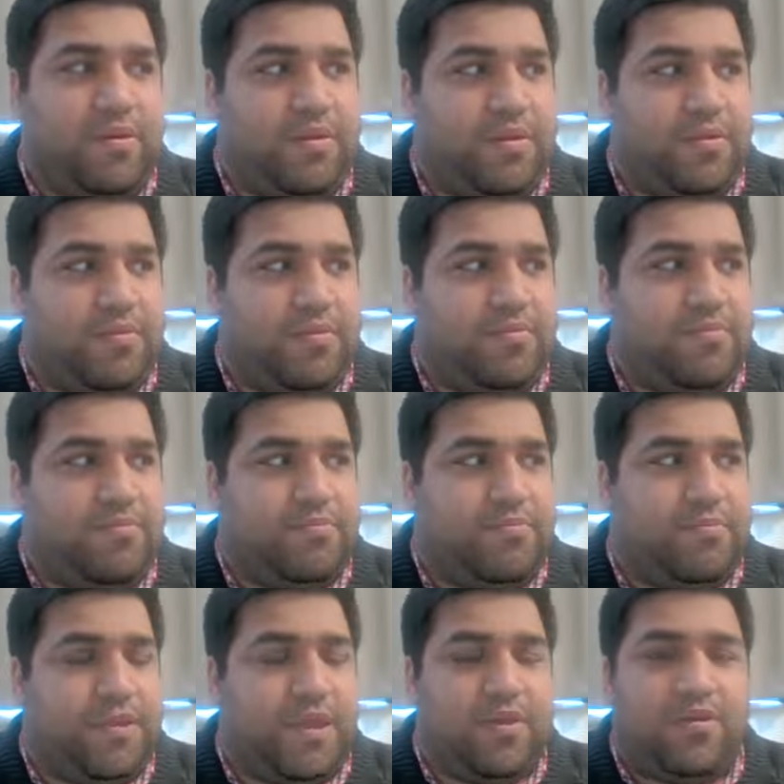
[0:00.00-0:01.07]
uh,
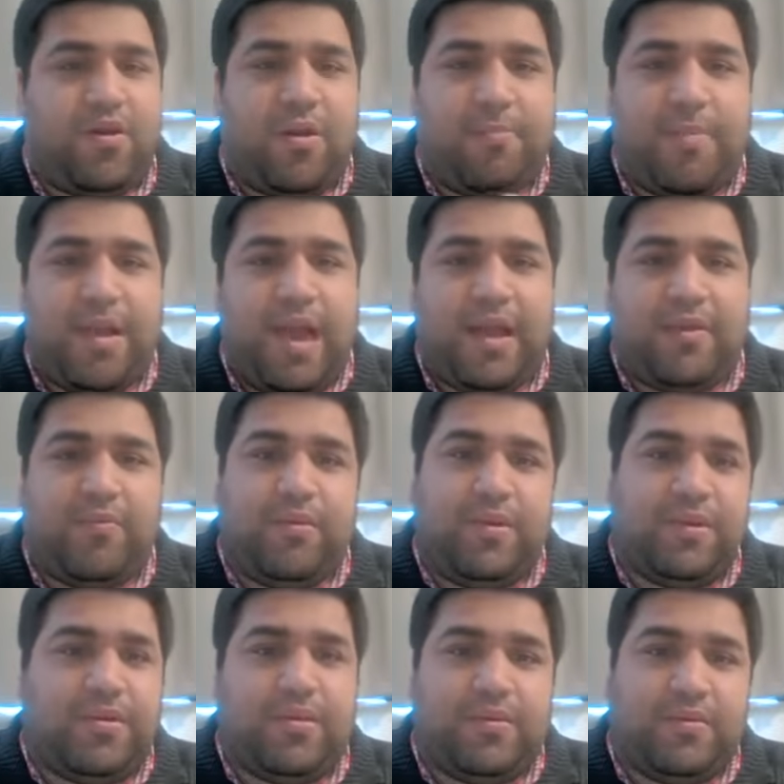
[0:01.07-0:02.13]
yeah, you come back
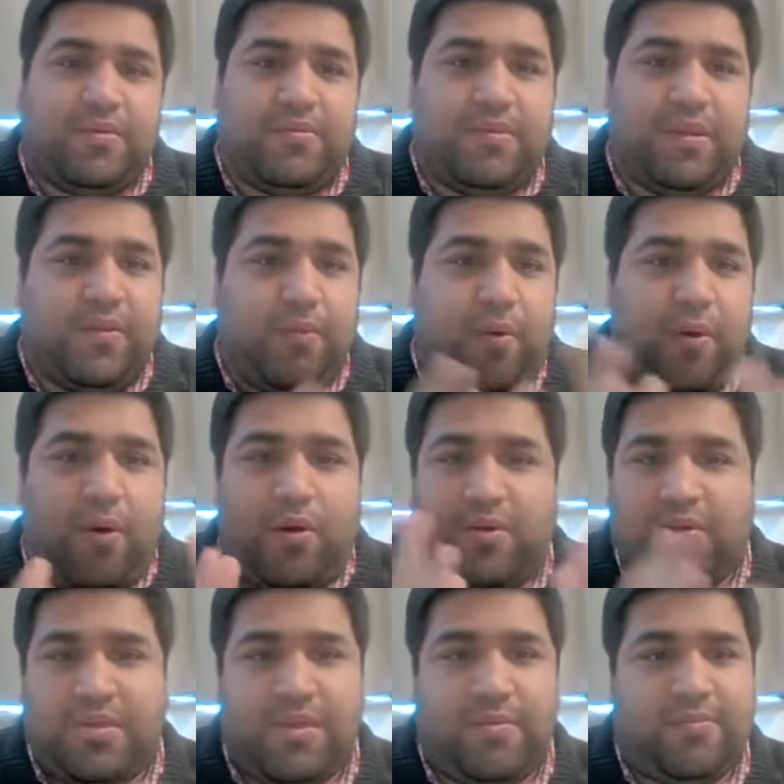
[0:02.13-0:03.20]
with an award
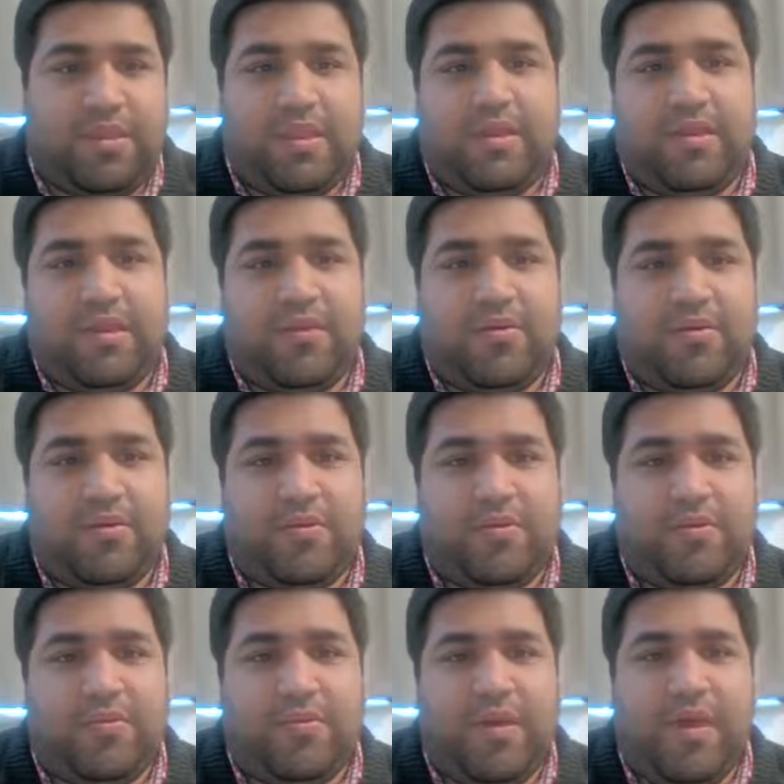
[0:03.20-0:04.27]
or something, or
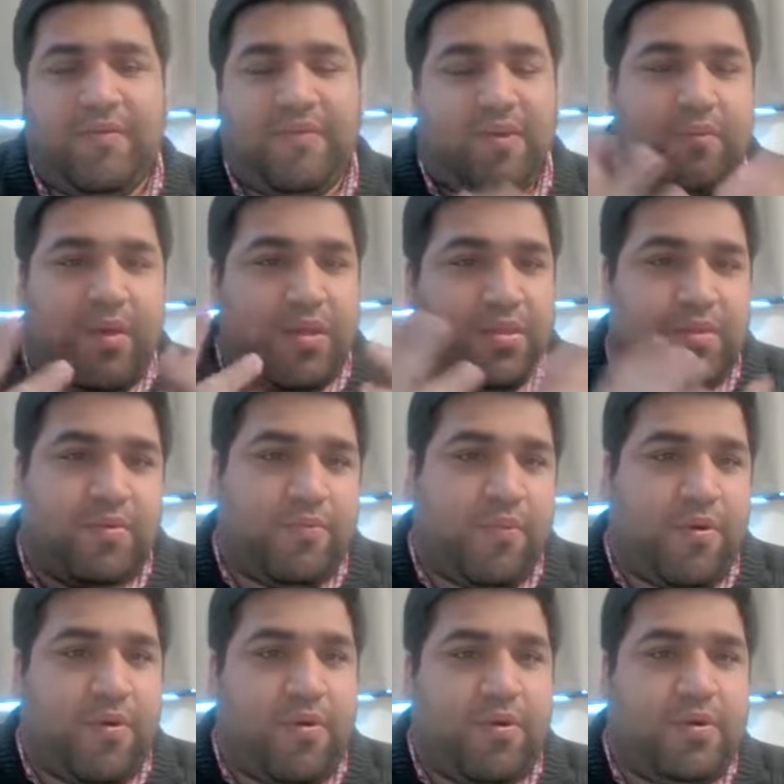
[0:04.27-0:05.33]
having won the
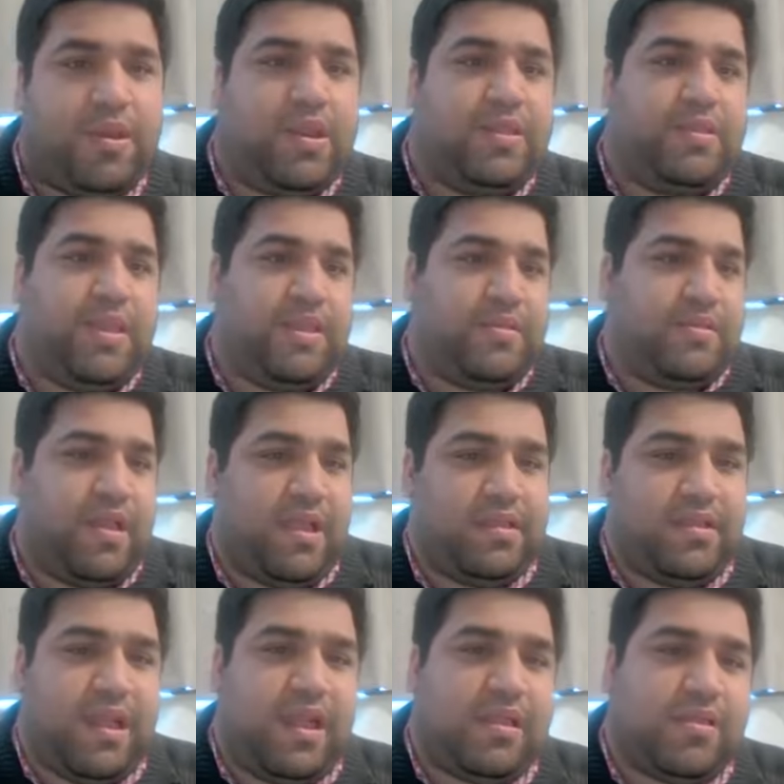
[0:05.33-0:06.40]
war and things
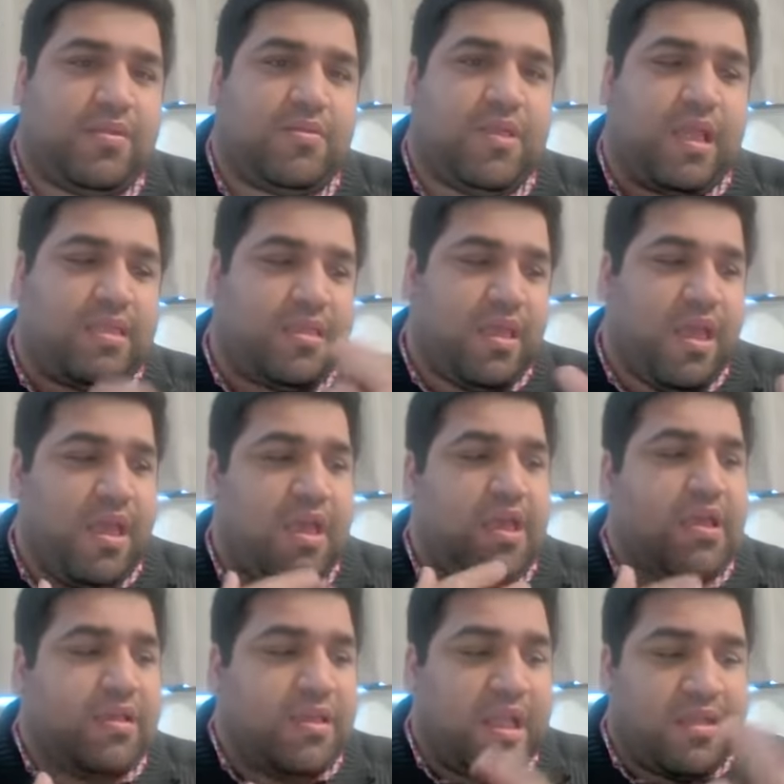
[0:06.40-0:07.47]
like that. So
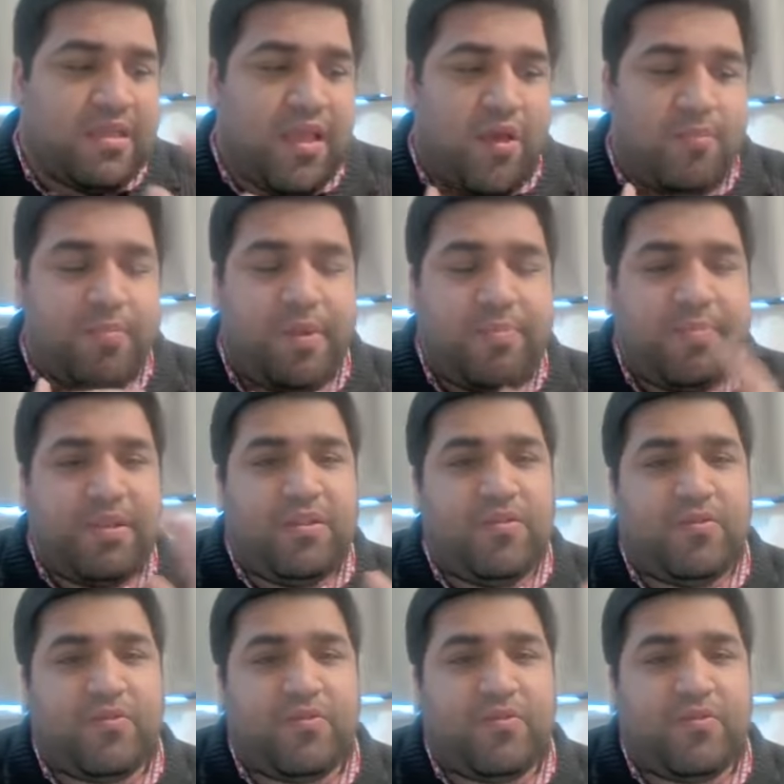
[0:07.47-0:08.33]
that's how people